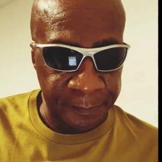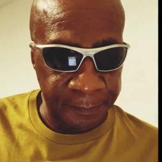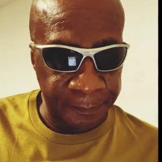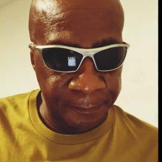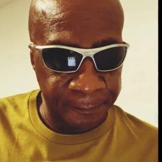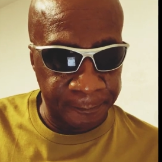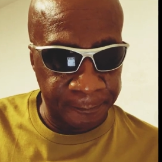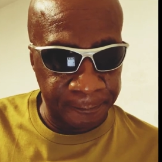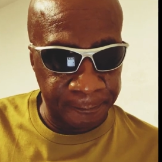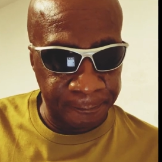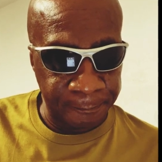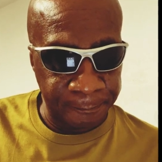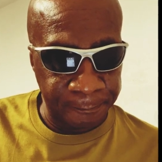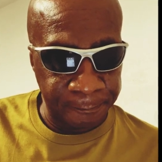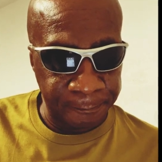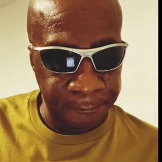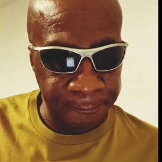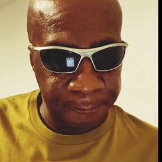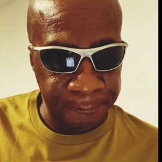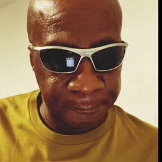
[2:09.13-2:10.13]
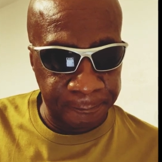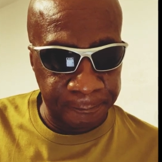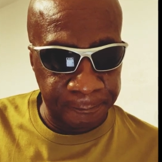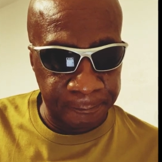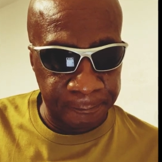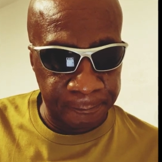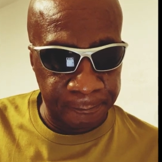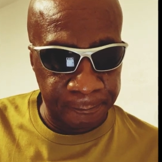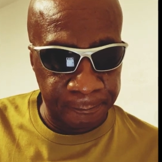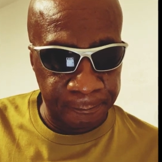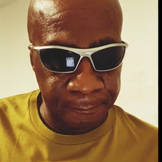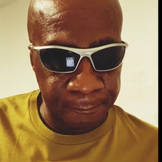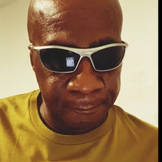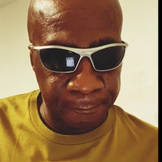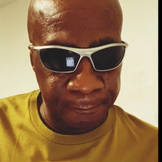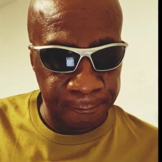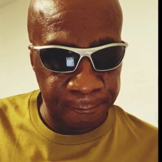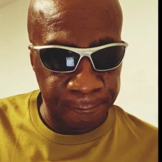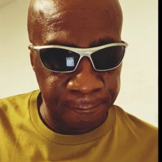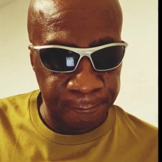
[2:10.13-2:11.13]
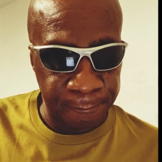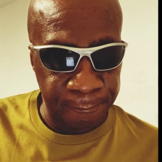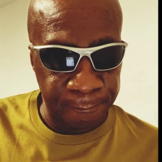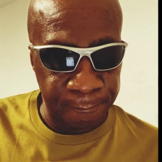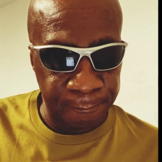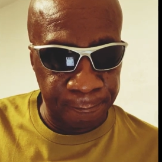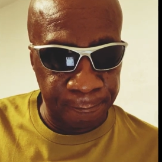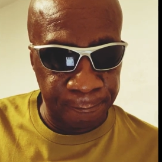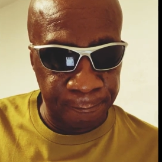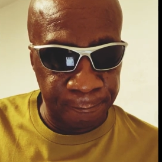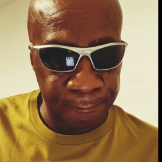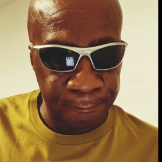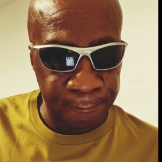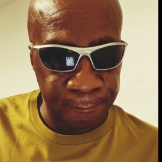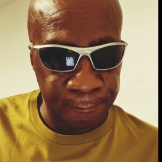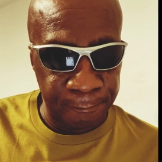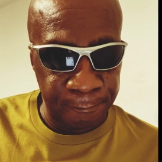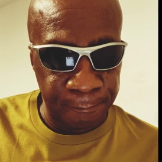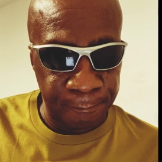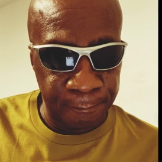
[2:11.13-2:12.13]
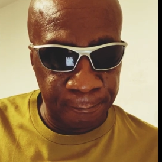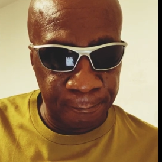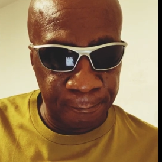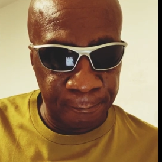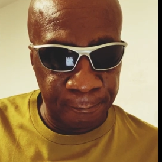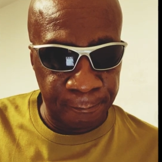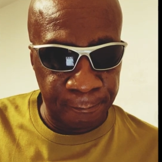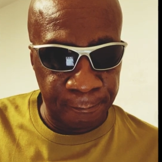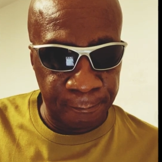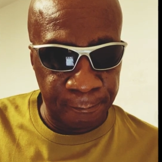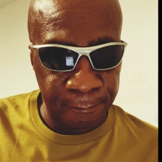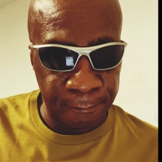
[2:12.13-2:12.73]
(no one is talking)